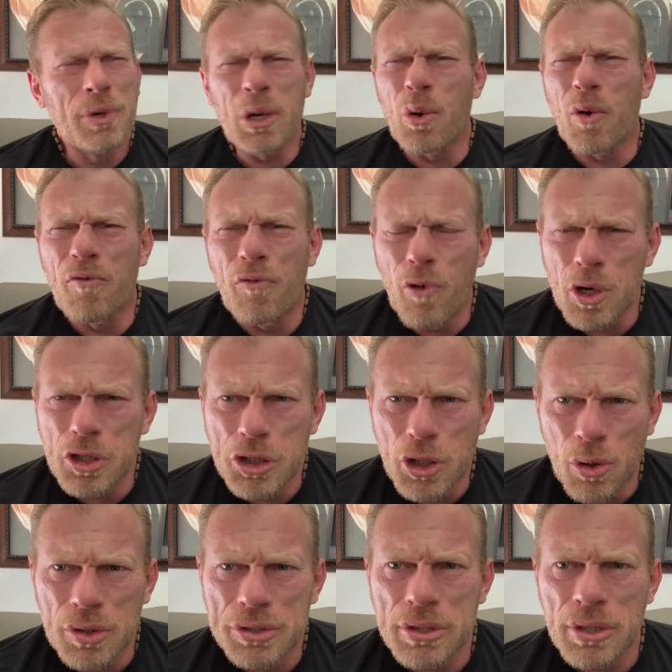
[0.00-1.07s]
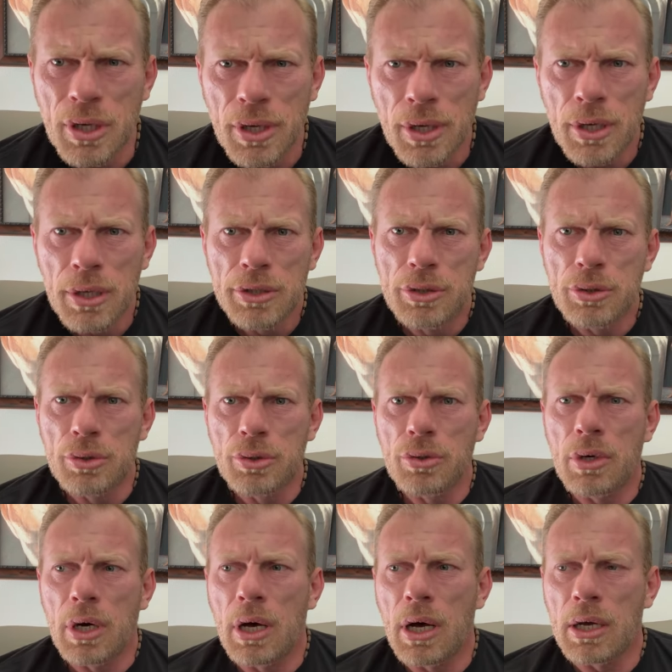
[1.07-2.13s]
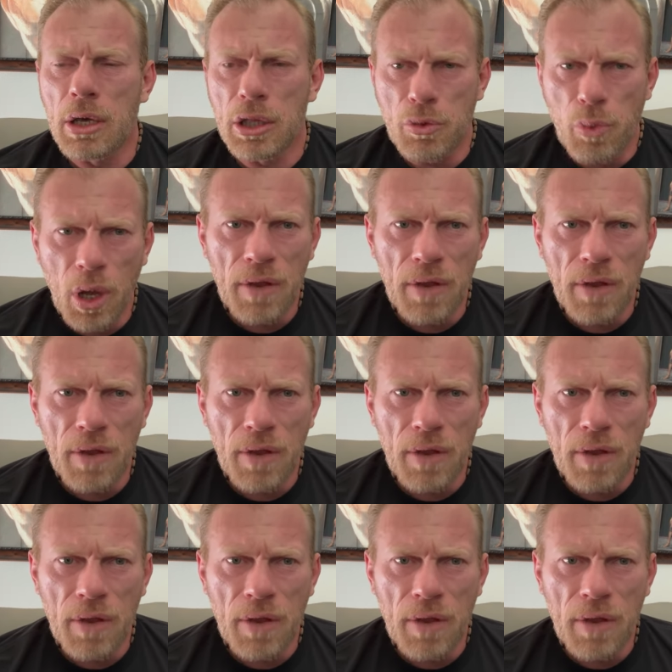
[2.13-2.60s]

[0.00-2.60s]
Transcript: 3 or 4 shows to get